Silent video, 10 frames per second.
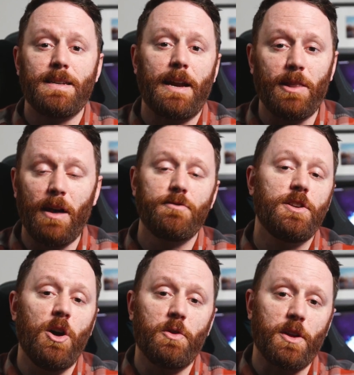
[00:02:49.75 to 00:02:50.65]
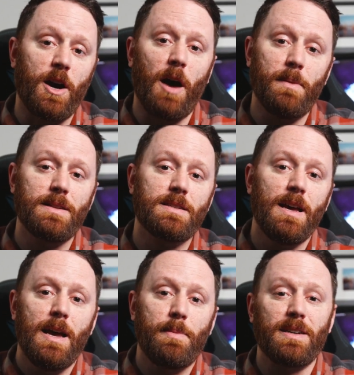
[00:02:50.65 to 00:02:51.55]
I'd love to know in the comments,
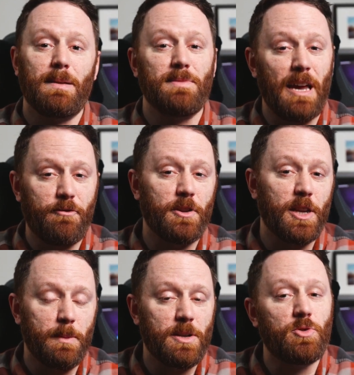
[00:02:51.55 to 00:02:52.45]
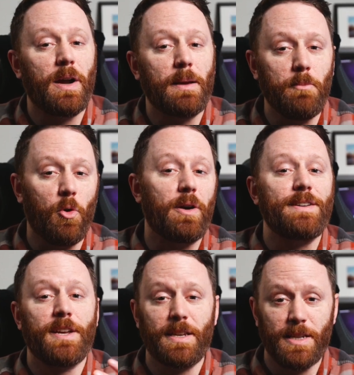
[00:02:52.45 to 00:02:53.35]
because I'm definitely going to be trying more
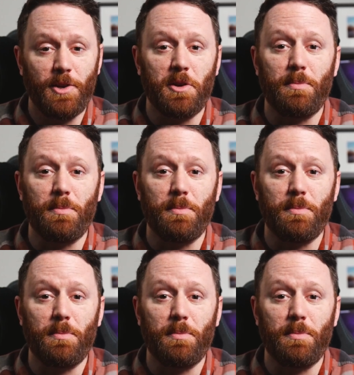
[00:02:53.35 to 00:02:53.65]
as I continue to